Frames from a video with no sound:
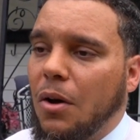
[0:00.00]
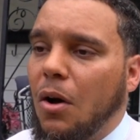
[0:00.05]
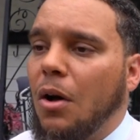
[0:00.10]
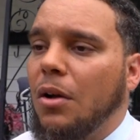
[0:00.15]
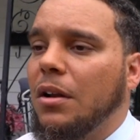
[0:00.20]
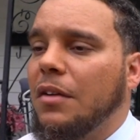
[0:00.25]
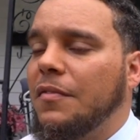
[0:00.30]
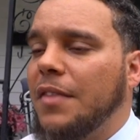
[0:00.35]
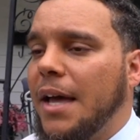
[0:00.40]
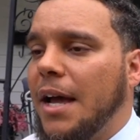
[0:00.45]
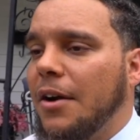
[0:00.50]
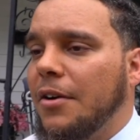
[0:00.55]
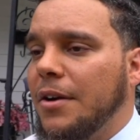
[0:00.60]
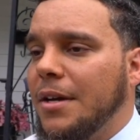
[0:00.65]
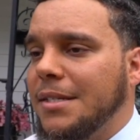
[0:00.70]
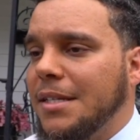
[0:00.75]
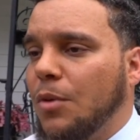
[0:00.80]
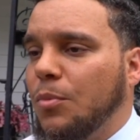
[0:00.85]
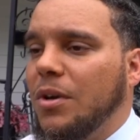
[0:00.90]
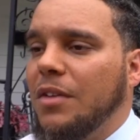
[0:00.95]
All of the
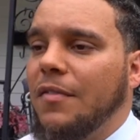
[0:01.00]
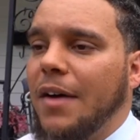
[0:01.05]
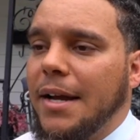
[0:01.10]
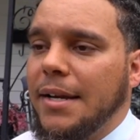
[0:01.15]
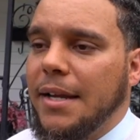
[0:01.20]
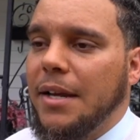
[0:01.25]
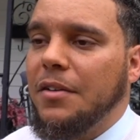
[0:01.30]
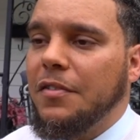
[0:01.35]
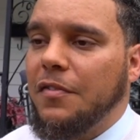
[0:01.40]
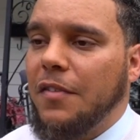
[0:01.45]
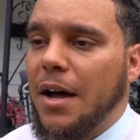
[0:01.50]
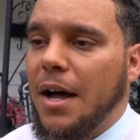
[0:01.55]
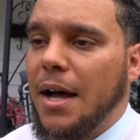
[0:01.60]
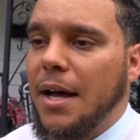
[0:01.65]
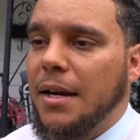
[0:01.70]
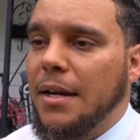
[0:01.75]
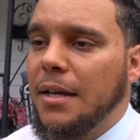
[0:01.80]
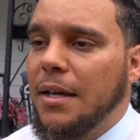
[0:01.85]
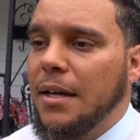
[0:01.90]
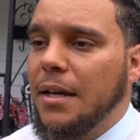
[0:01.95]
areas that we've
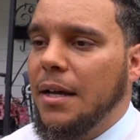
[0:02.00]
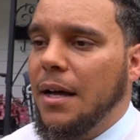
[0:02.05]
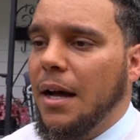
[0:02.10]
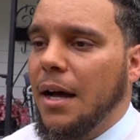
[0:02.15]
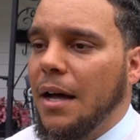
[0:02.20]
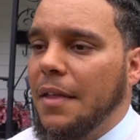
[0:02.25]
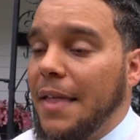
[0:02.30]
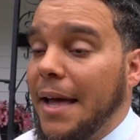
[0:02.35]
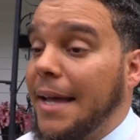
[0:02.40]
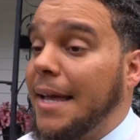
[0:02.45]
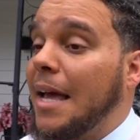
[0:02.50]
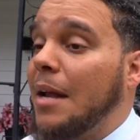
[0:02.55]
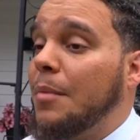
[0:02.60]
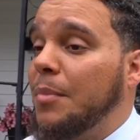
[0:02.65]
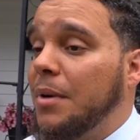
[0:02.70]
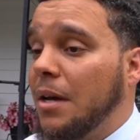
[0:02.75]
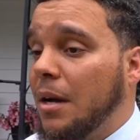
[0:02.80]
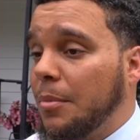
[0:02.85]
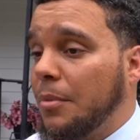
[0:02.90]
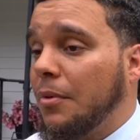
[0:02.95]
identified that can
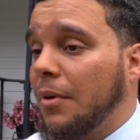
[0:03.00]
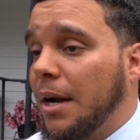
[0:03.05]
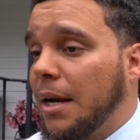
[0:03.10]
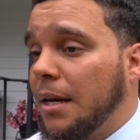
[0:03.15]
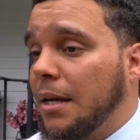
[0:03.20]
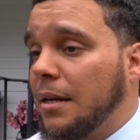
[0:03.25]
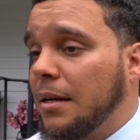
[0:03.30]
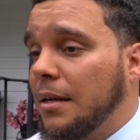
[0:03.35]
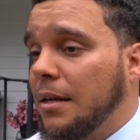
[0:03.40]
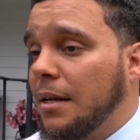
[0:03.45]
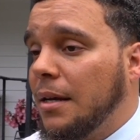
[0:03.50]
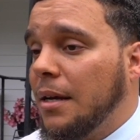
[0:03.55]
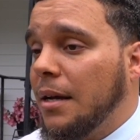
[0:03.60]
be upgraded,